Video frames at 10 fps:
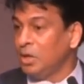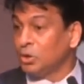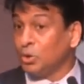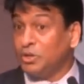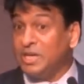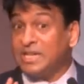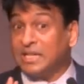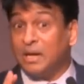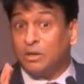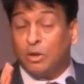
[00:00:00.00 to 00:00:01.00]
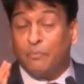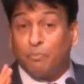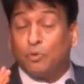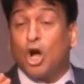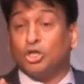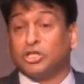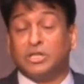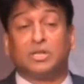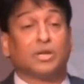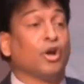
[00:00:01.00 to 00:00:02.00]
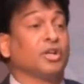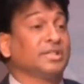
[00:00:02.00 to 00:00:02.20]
So these are, caution.